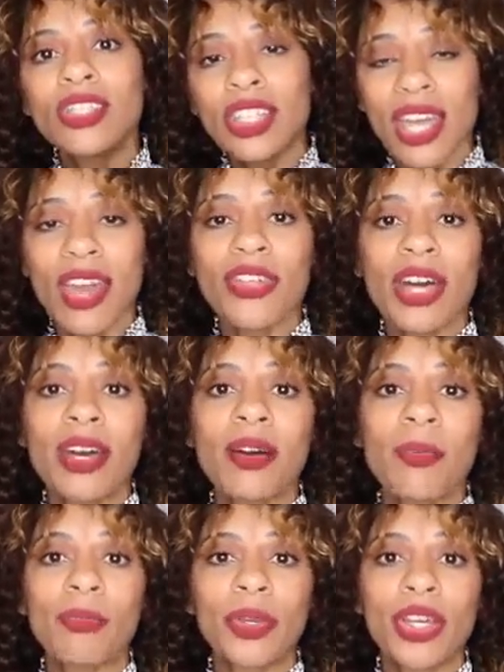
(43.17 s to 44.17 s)

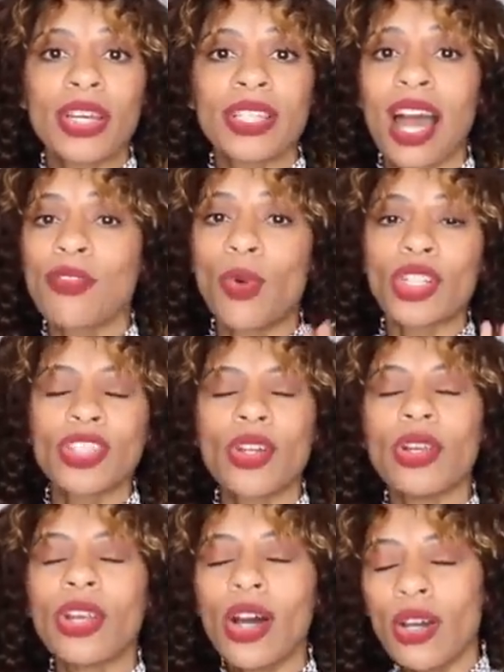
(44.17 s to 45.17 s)
together because I've
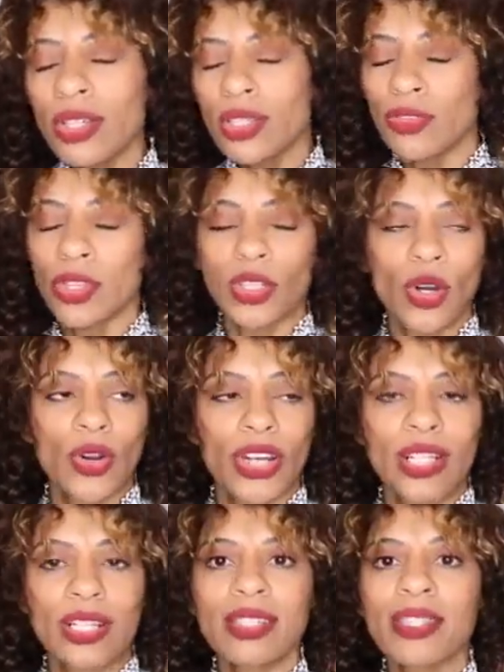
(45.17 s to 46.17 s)
watched loads of
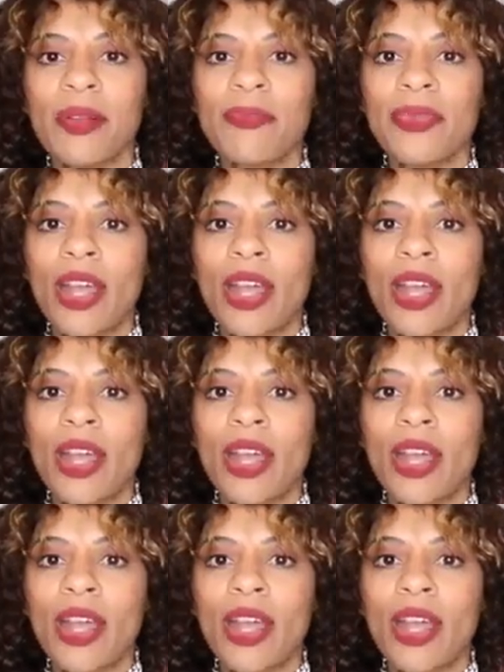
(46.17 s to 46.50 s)
tutorials